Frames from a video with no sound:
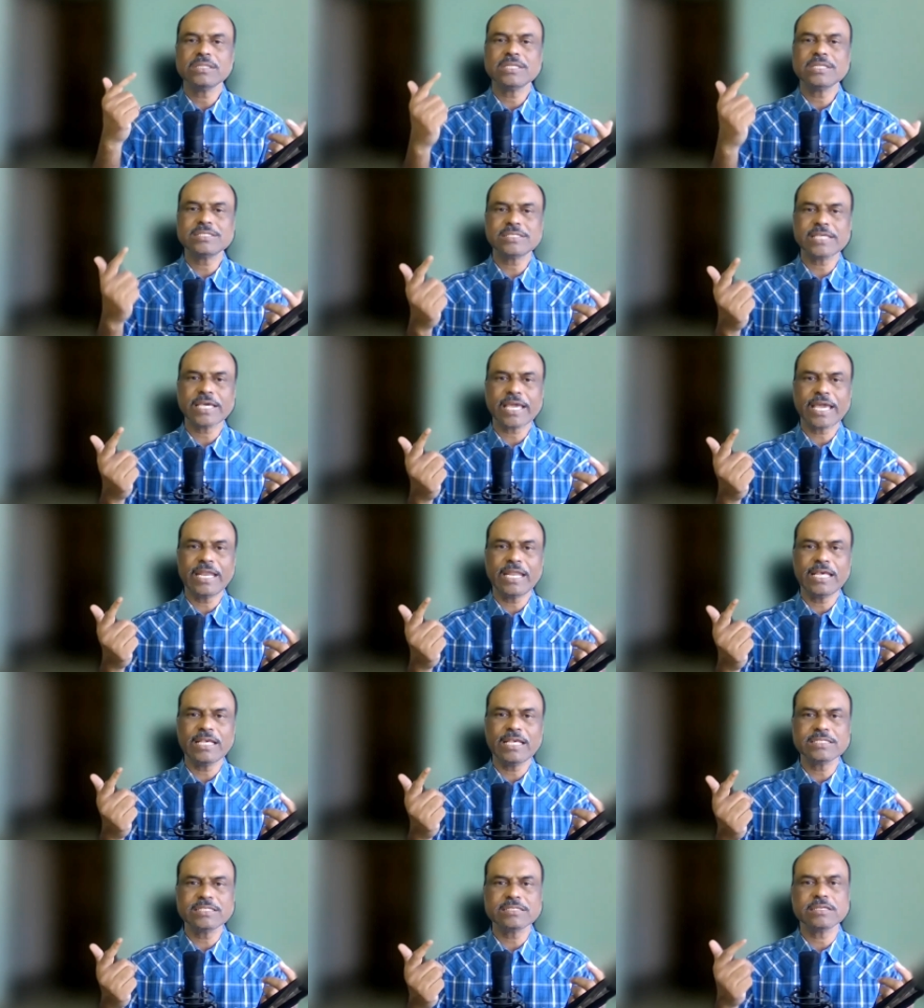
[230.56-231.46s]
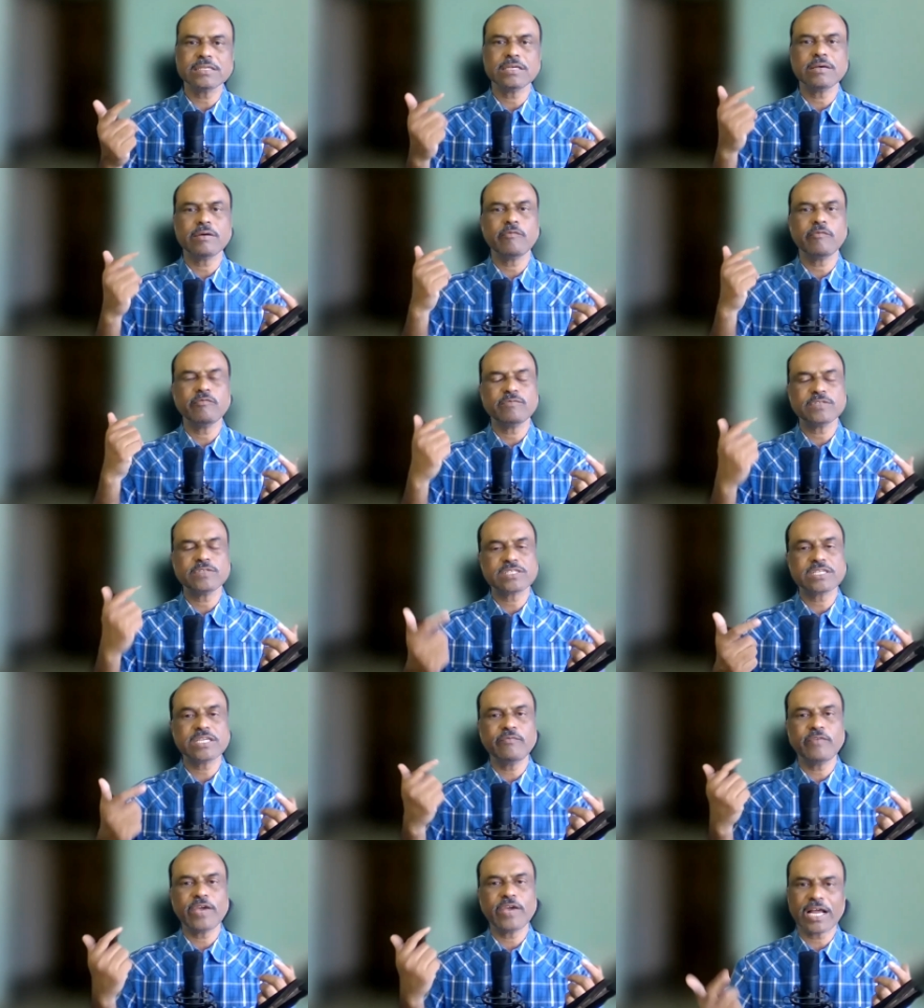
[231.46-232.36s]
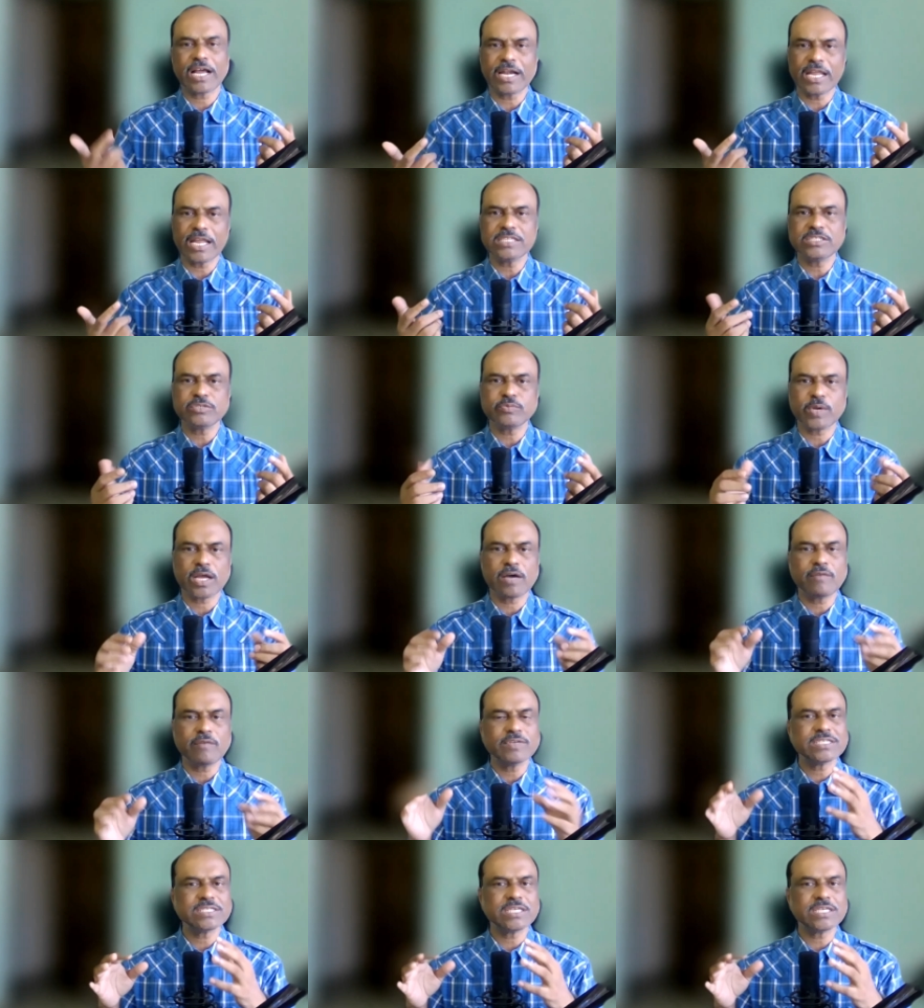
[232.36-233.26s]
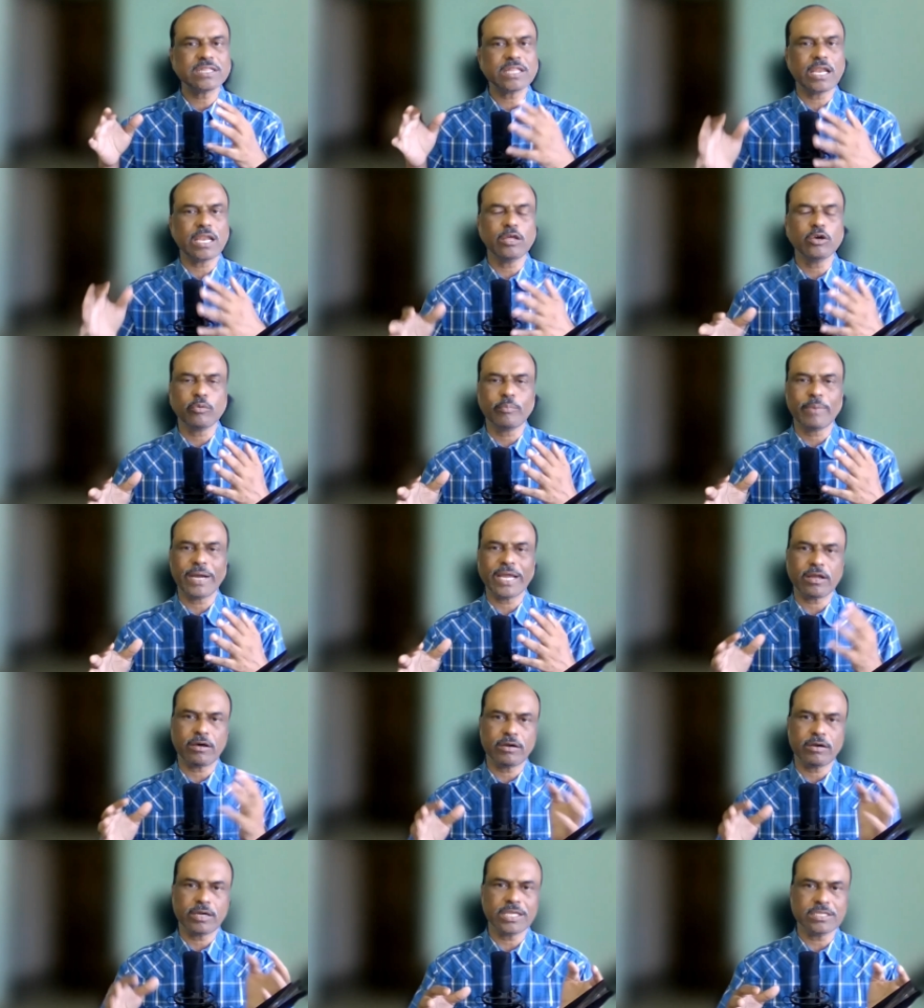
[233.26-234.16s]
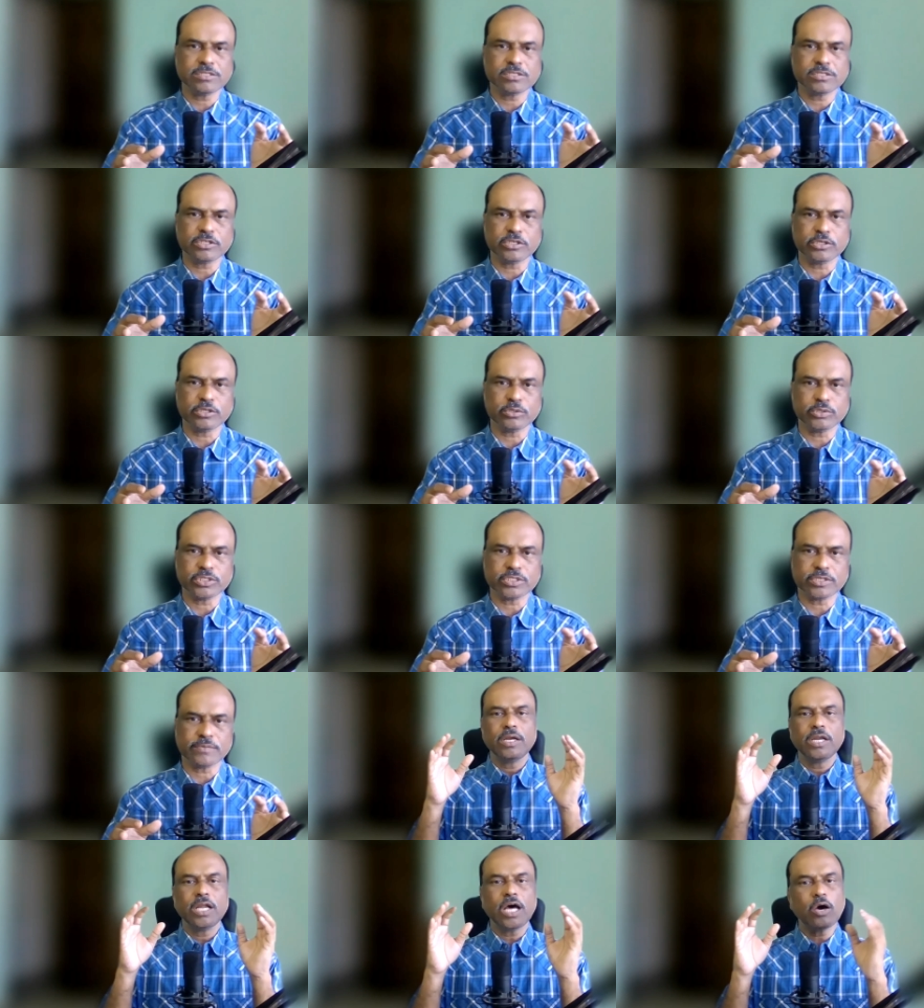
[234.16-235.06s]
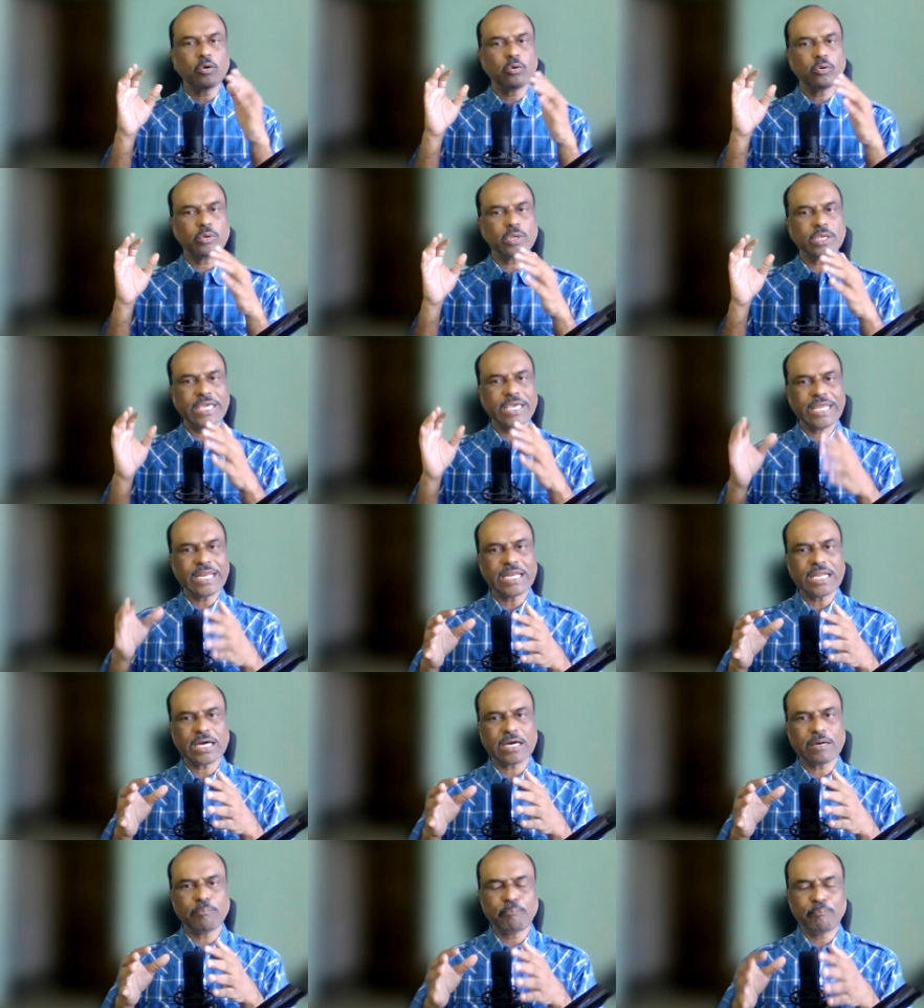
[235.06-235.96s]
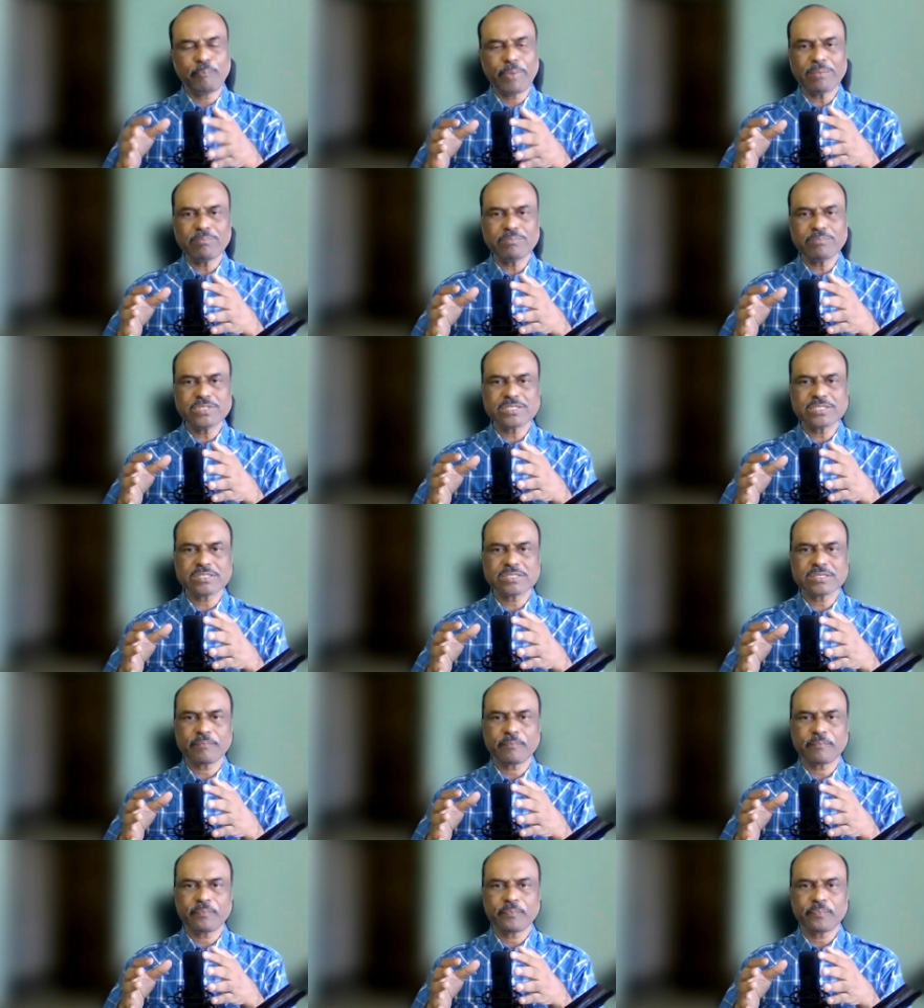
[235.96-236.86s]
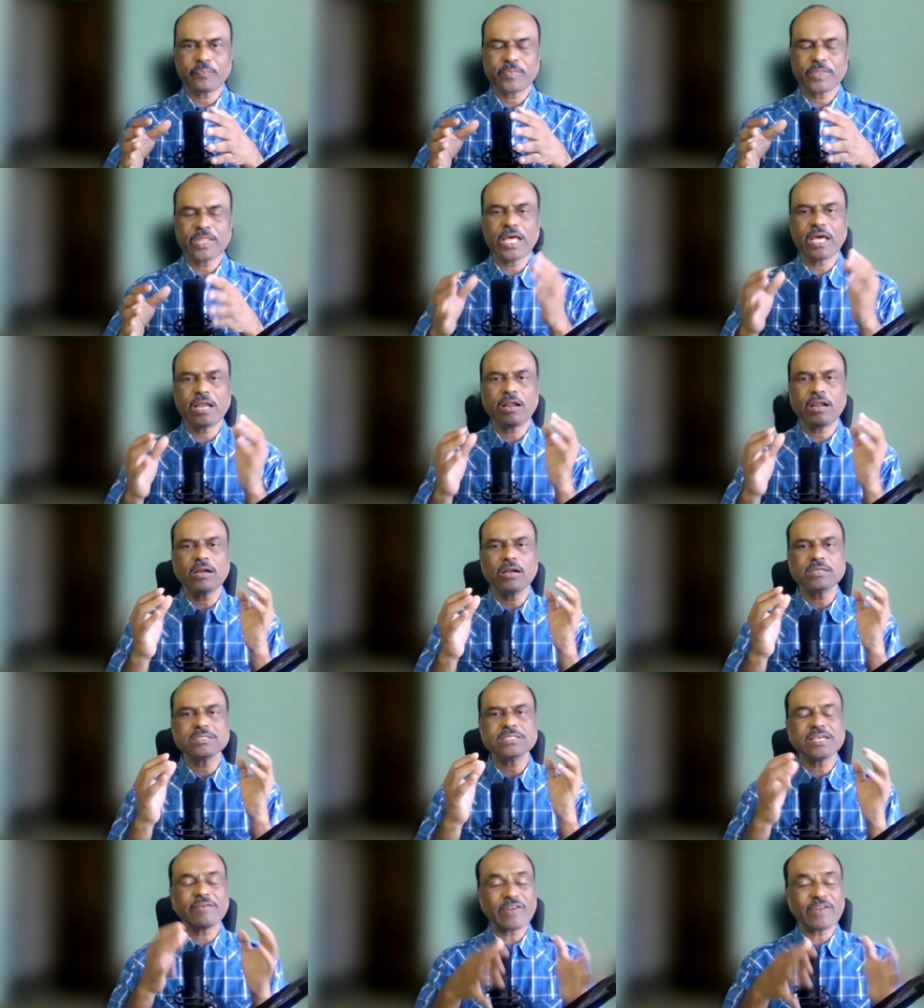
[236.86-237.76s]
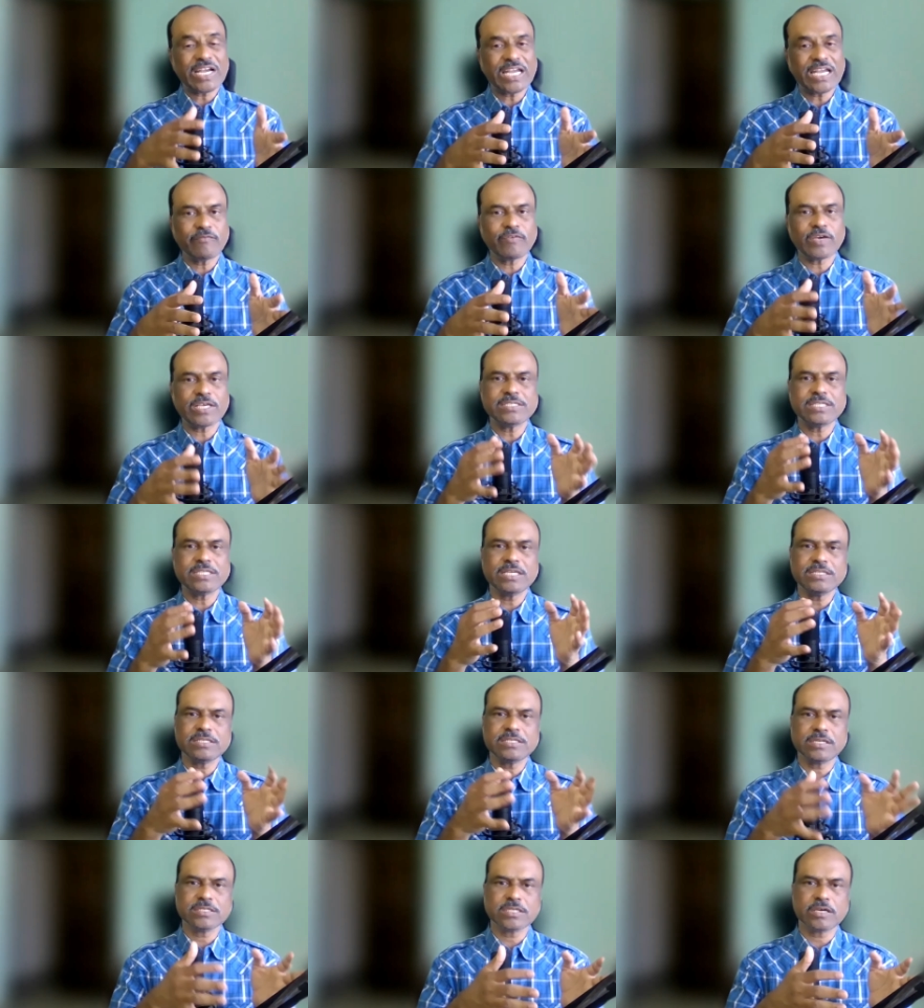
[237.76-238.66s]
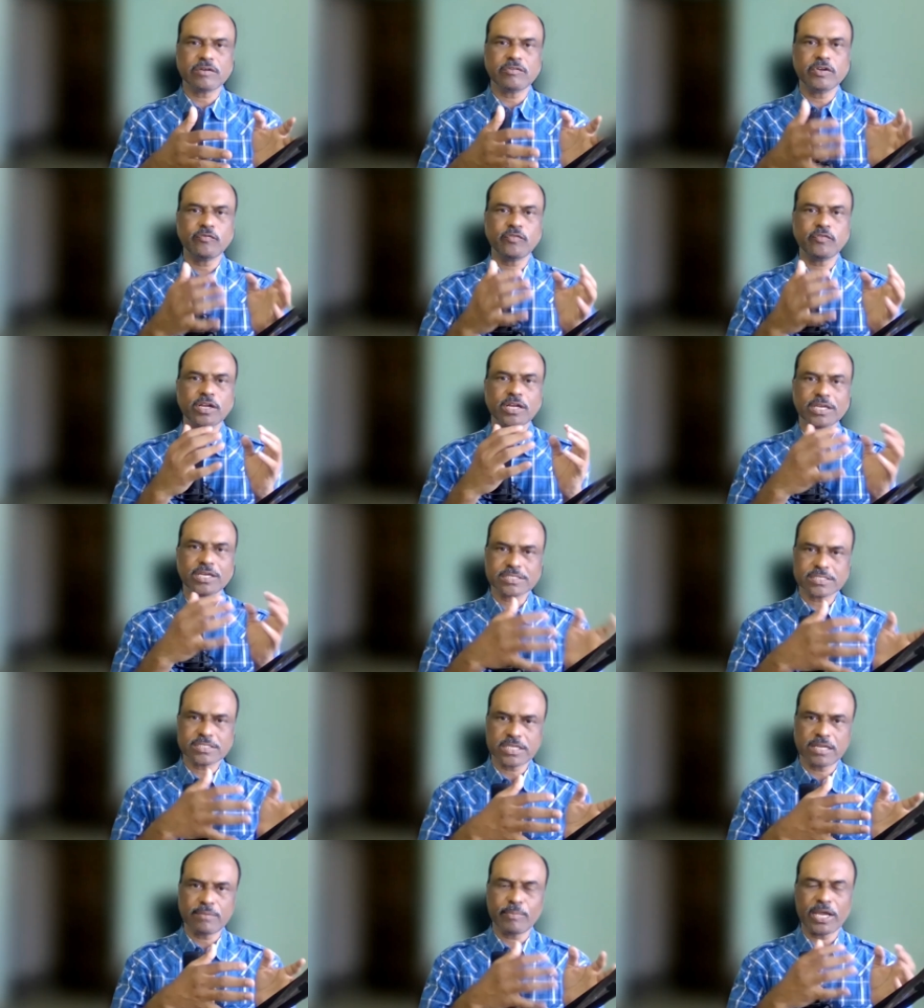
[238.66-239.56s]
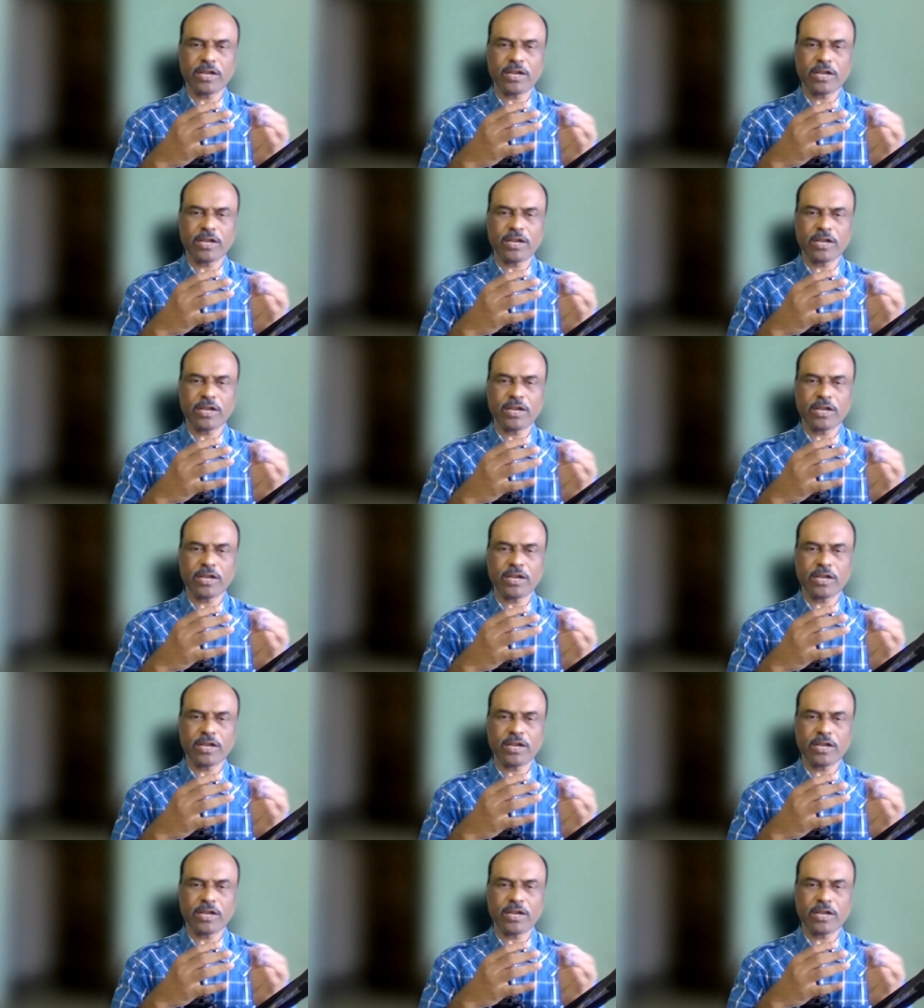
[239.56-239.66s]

The second is Sri Venkateshwara, which is a Telugu minority institution. Now, in a PIMS there are 75 seats reserved for Christian